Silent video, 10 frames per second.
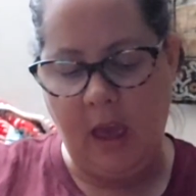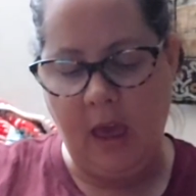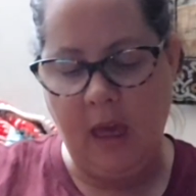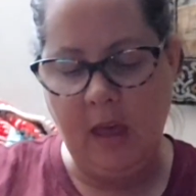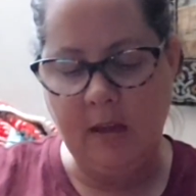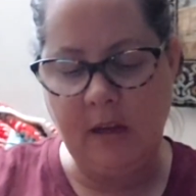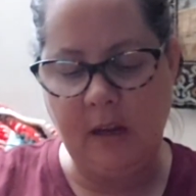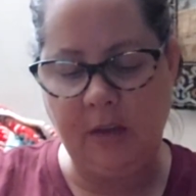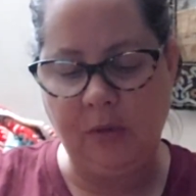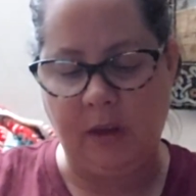And
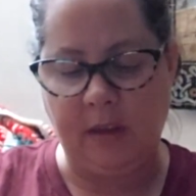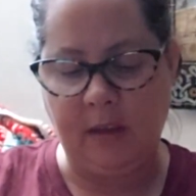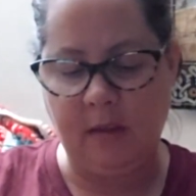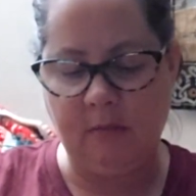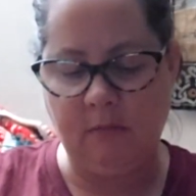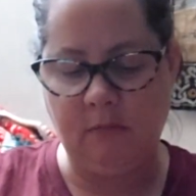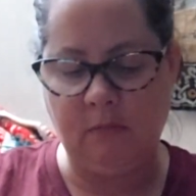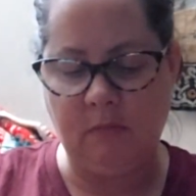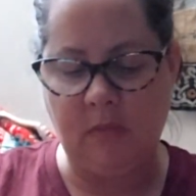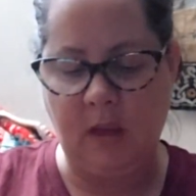I tried that,
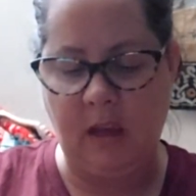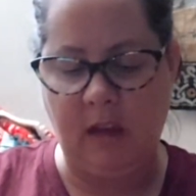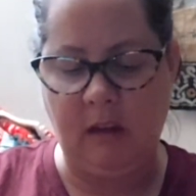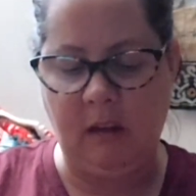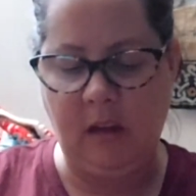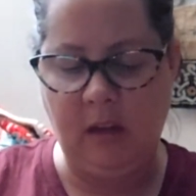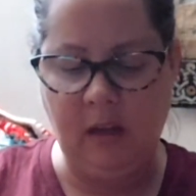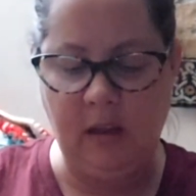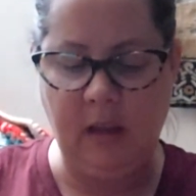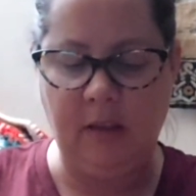and I
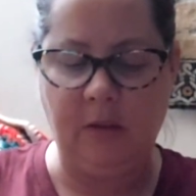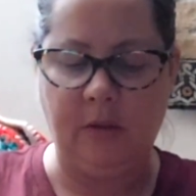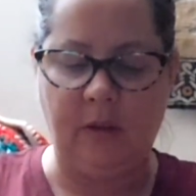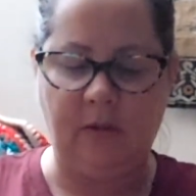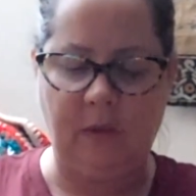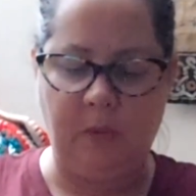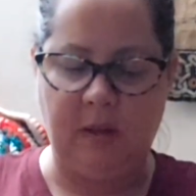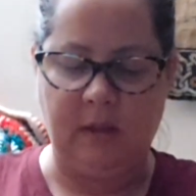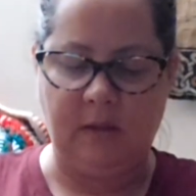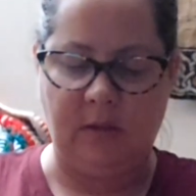didn't like the look of it
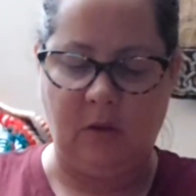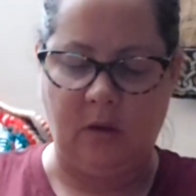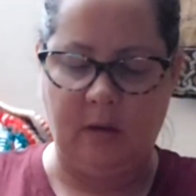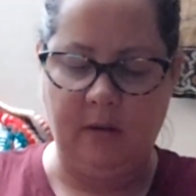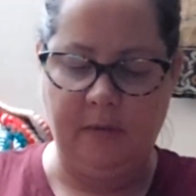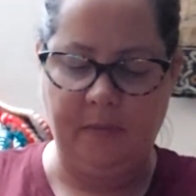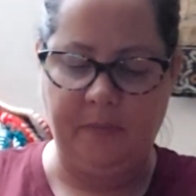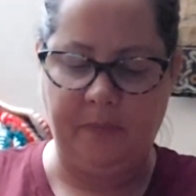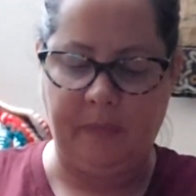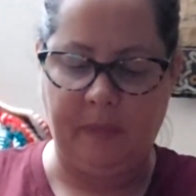with this yarn.
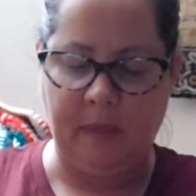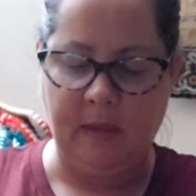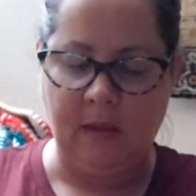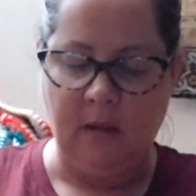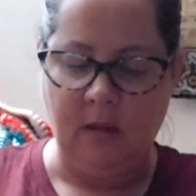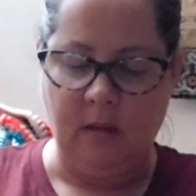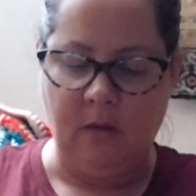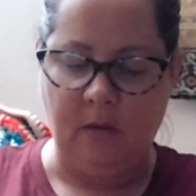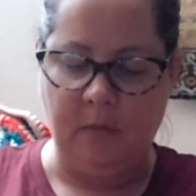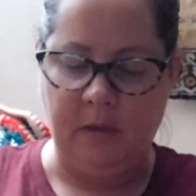
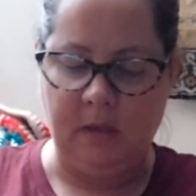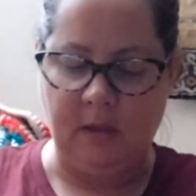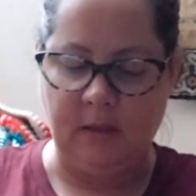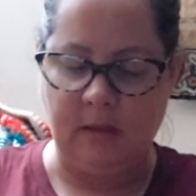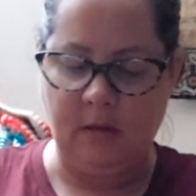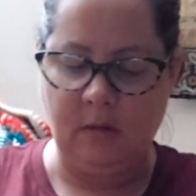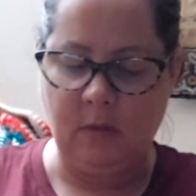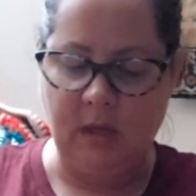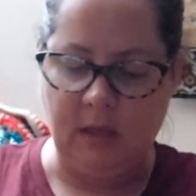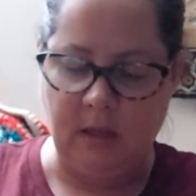Oh my goodness, I don't know
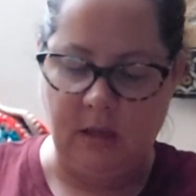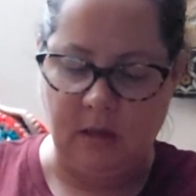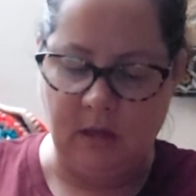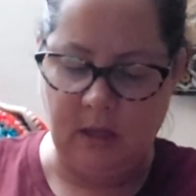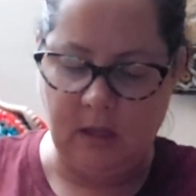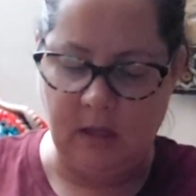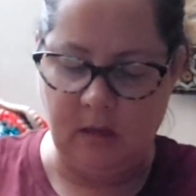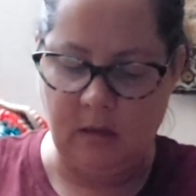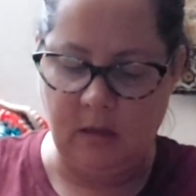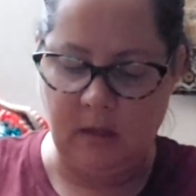what I did here. I
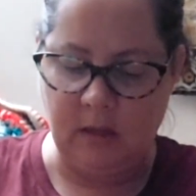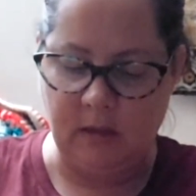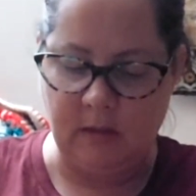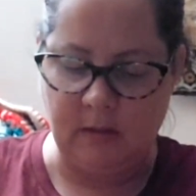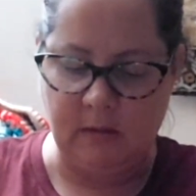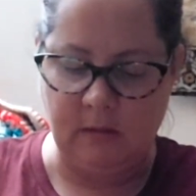cannot get this